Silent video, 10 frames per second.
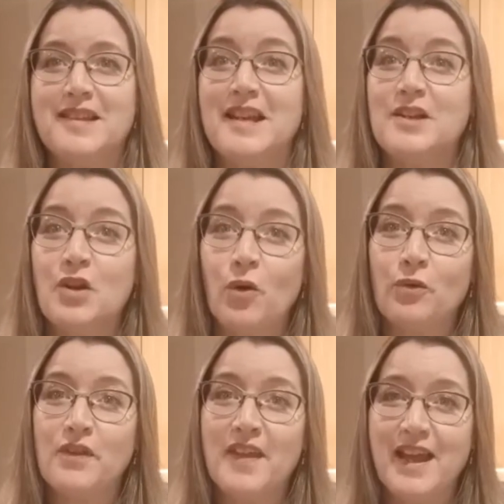they know
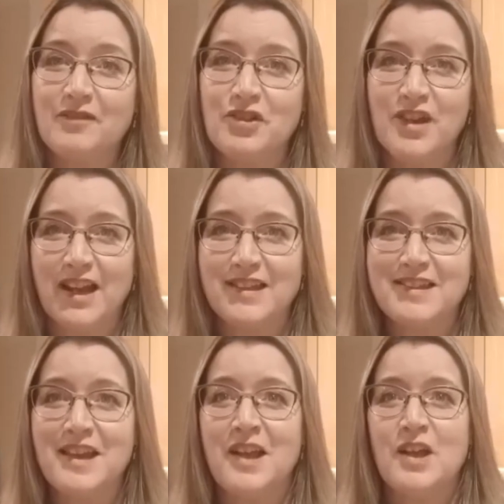that they have a chance
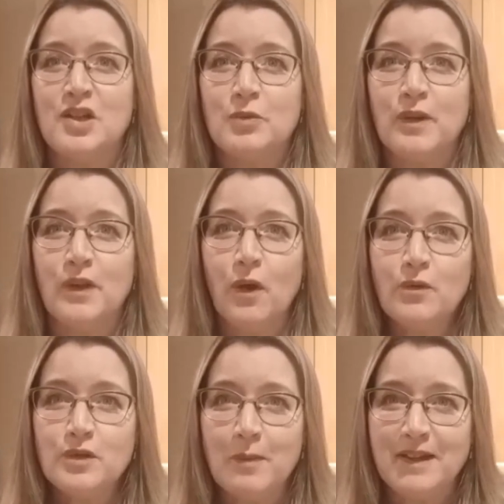to win the
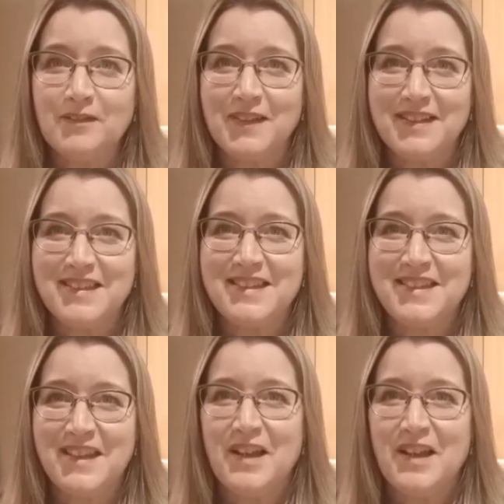host benefits.